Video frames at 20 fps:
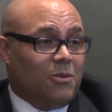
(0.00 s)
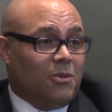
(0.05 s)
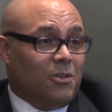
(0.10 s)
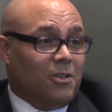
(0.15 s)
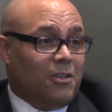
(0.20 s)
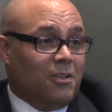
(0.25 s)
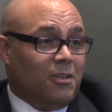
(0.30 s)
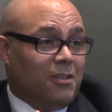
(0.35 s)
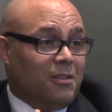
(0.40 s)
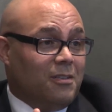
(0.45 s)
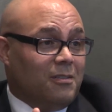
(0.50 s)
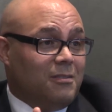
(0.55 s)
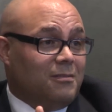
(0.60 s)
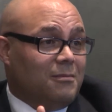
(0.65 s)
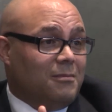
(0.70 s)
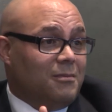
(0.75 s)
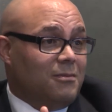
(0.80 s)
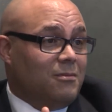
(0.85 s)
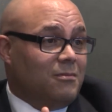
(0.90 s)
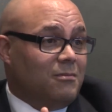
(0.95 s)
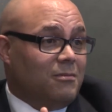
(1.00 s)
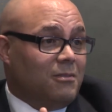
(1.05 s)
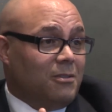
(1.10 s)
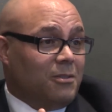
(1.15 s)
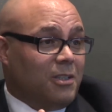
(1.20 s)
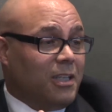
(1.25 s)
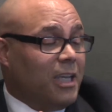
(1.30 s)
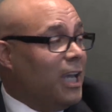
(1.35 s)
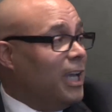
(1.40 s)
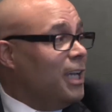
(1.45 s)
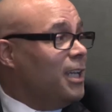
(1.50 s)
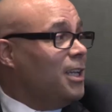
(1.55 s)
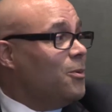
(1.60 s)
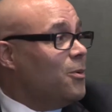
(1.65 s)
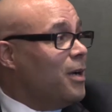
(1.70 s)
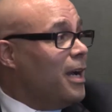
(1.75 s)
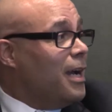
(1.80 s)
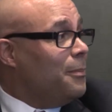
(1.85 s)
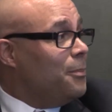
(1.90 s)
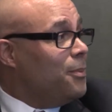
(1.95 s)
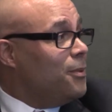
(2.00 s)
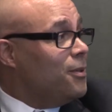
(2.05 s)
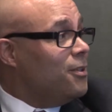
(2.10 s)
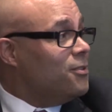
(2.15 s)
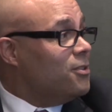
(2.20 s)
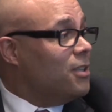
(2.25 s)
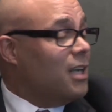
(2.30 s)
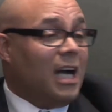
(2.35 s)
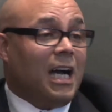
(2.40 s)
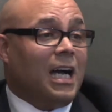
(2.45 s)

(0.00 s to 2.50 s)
or candy wrappers,